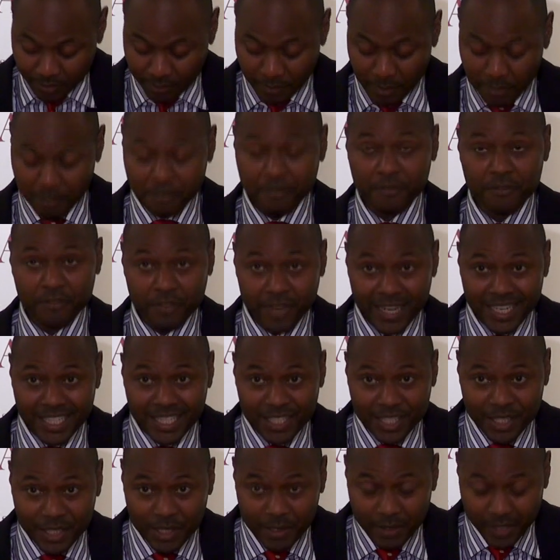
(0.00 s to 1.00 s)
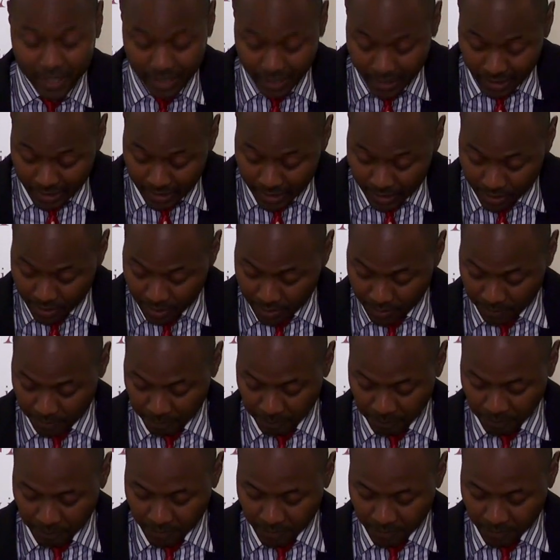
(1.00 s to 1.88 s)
from French to English.